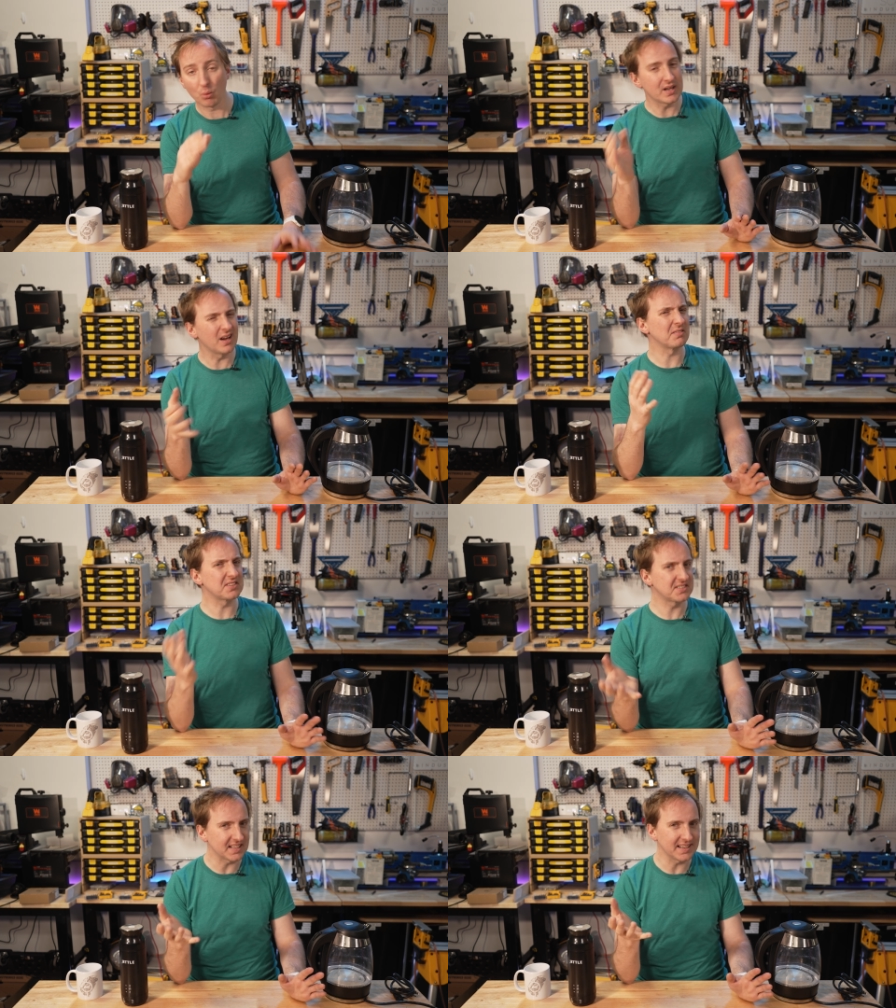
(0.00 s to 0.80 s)
We can't
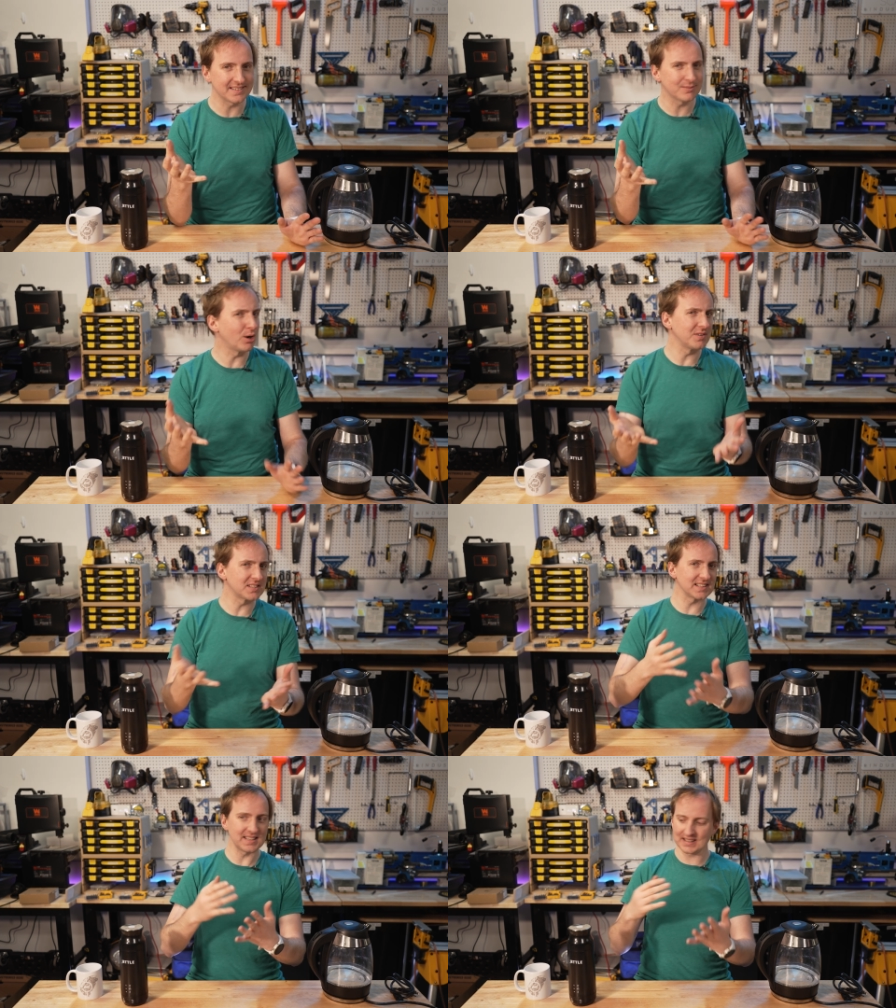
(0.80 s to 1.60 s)
see it,
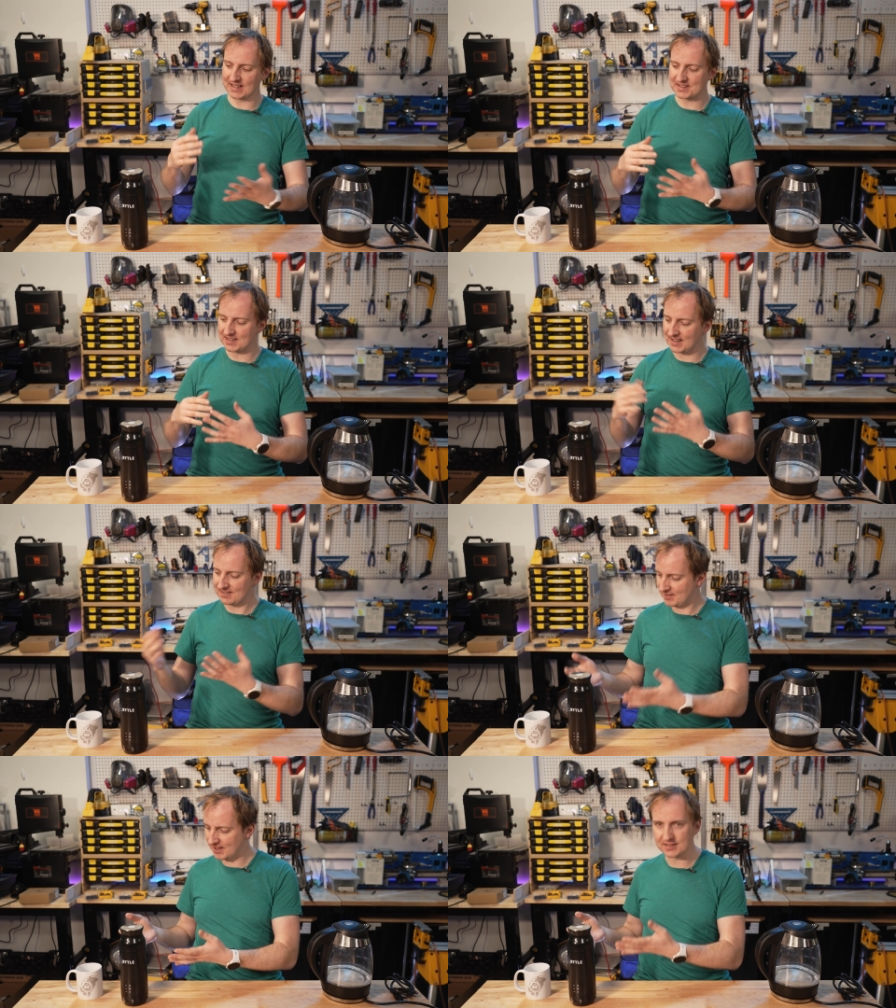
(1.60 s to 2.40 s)
obviously, it's
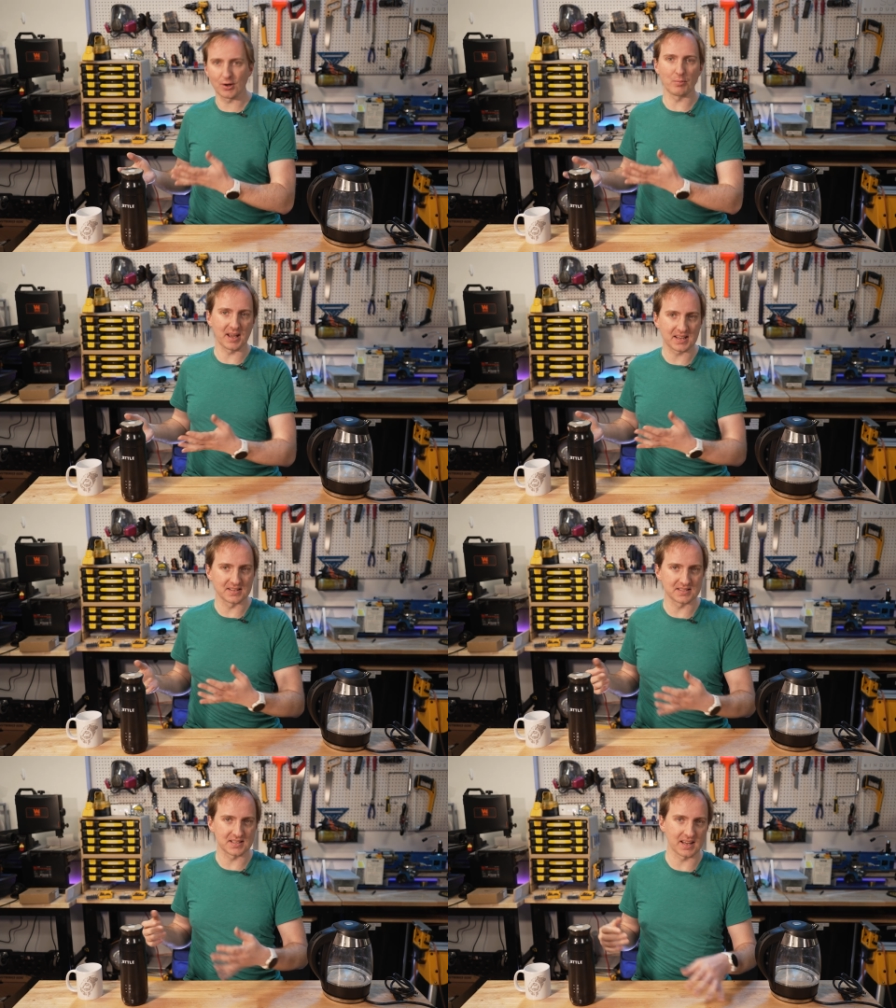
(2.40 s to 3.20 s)
in this opaque
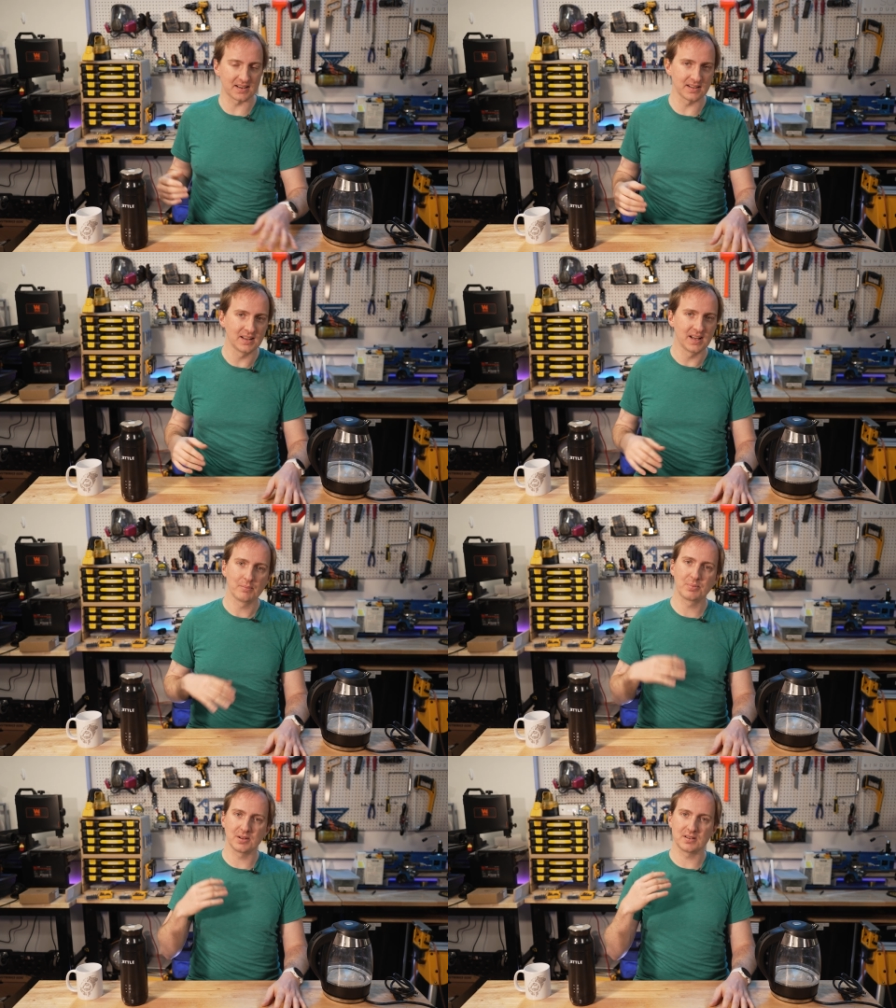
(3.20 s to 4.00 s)
container,
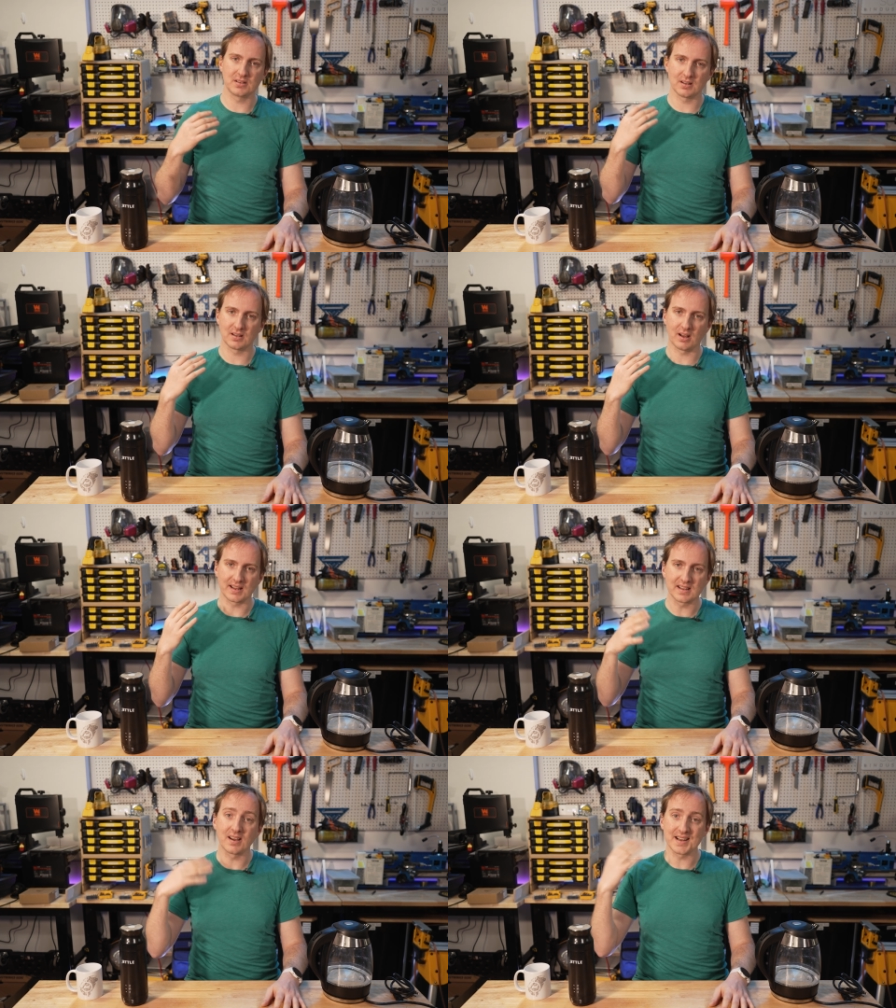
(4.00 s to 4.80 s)
but I
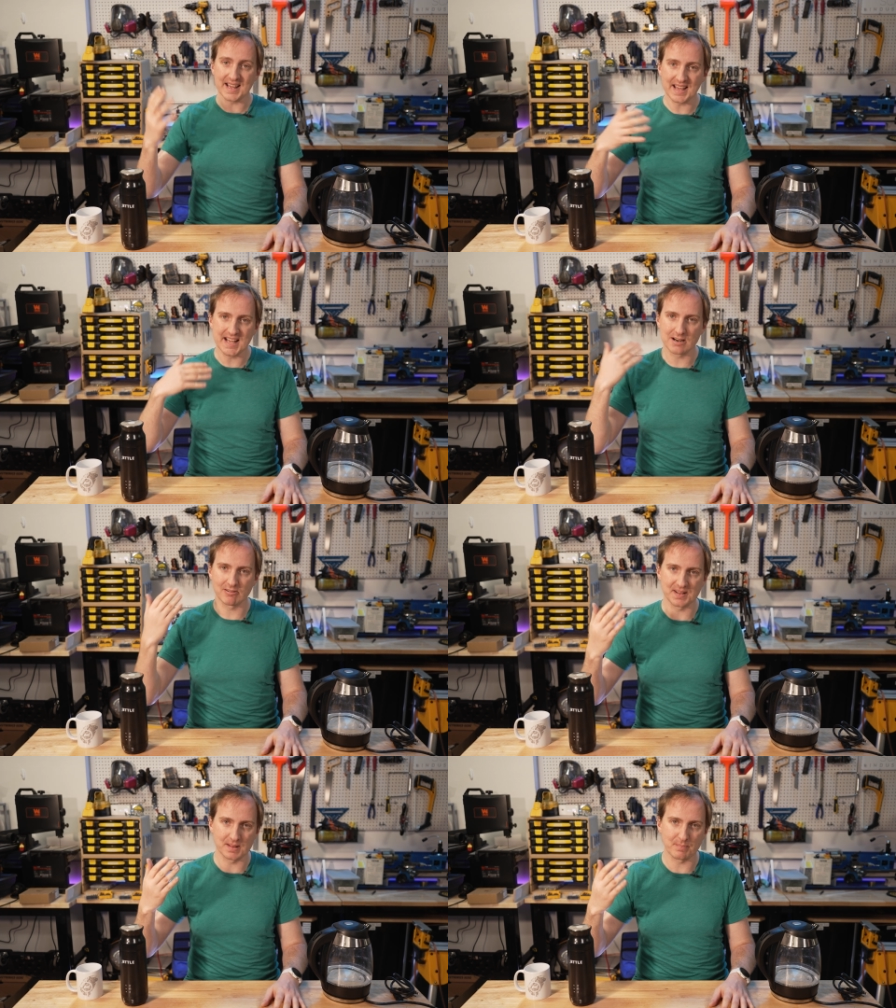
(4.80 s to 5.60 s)
can kind of hear
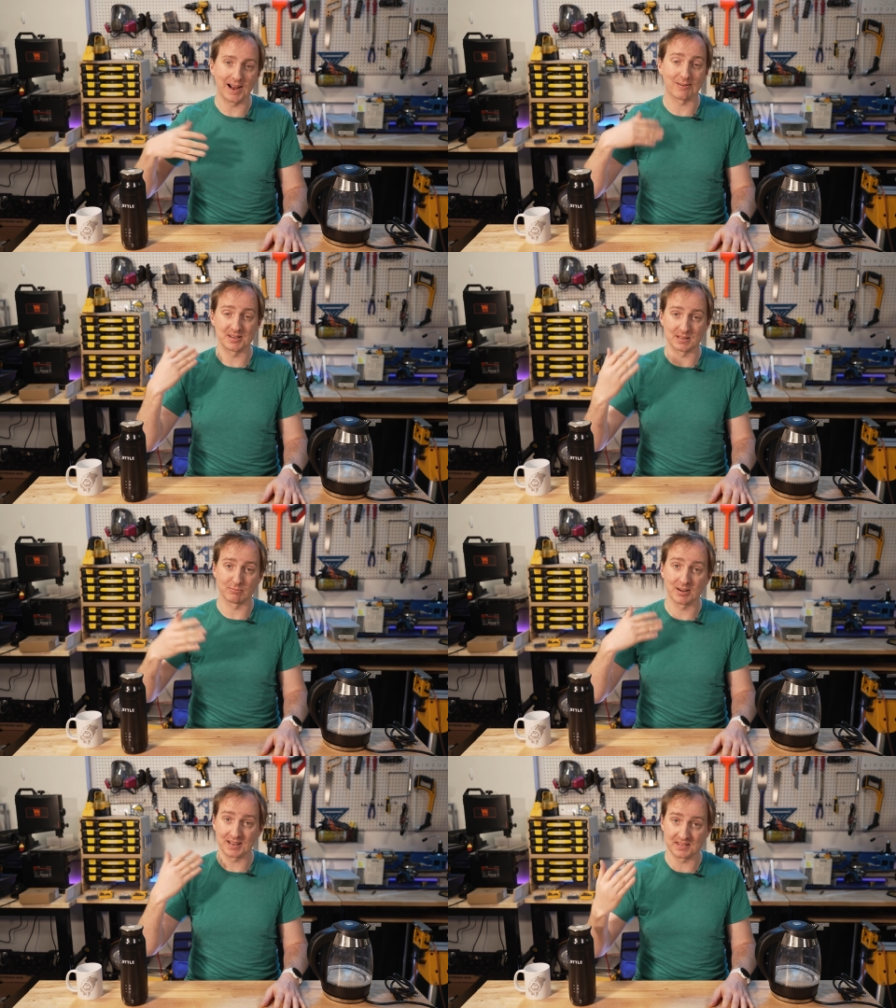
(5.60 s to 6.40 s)
it in the background as I'm
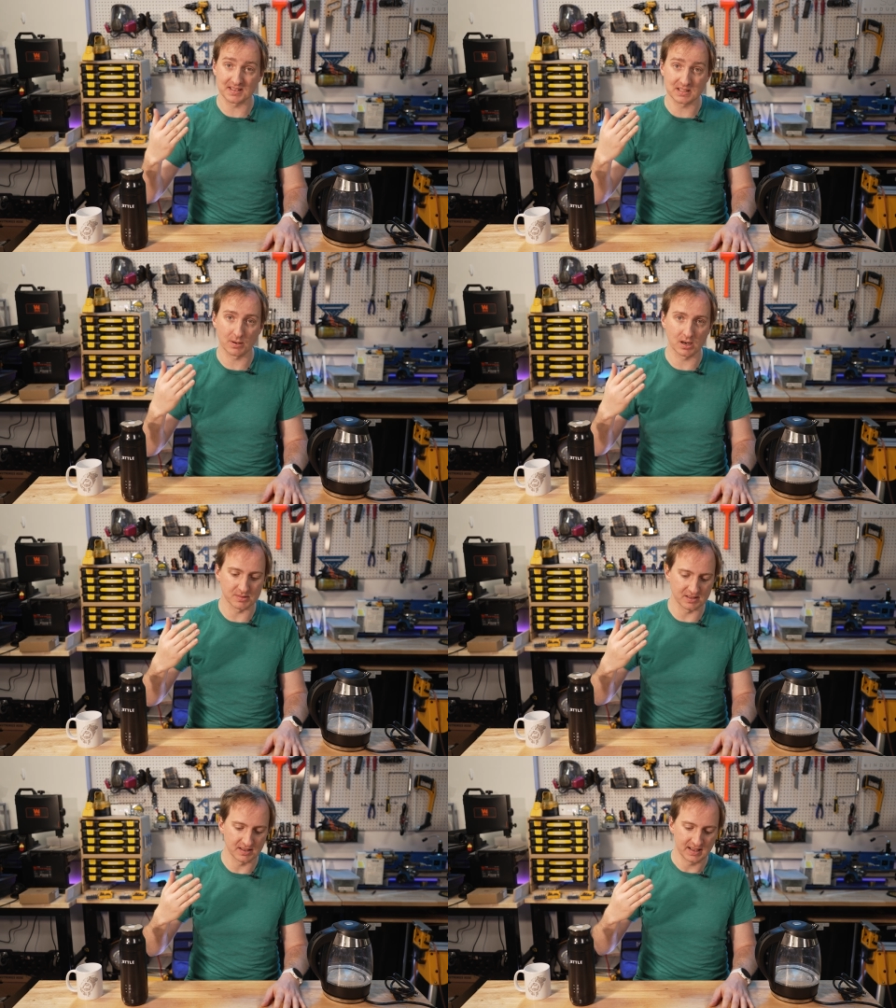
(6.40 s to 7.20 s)
running this
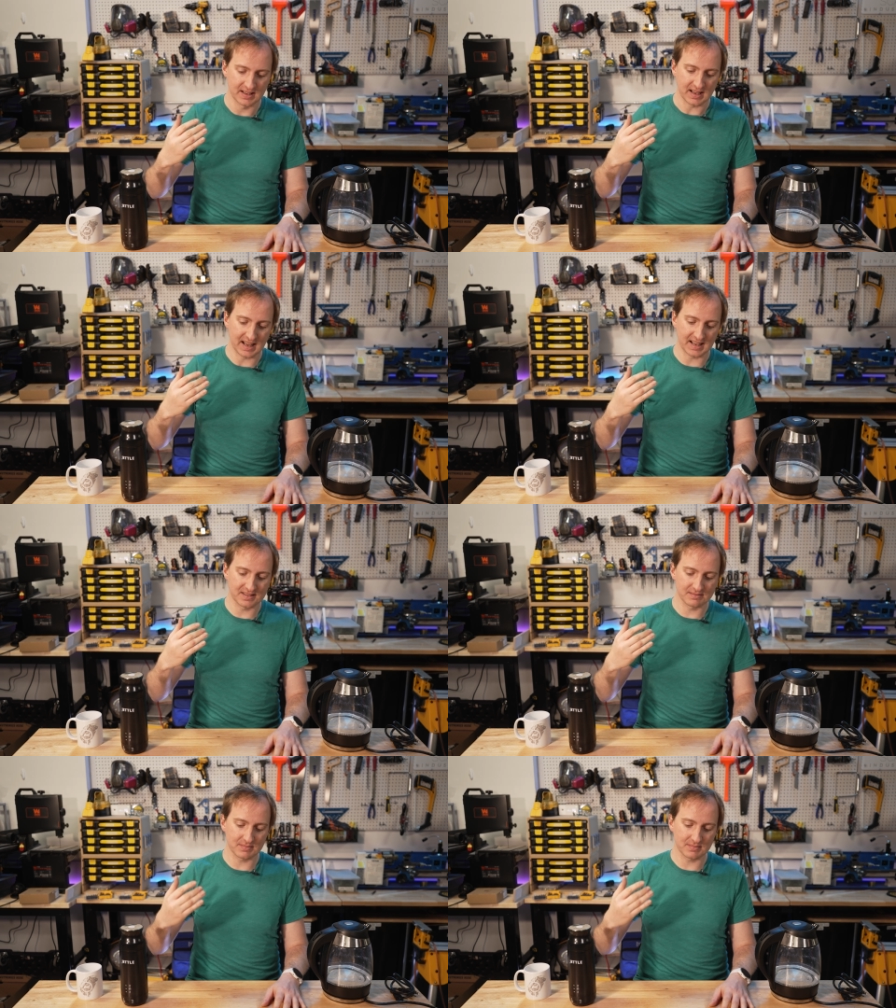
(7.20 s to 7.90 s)
experiment, and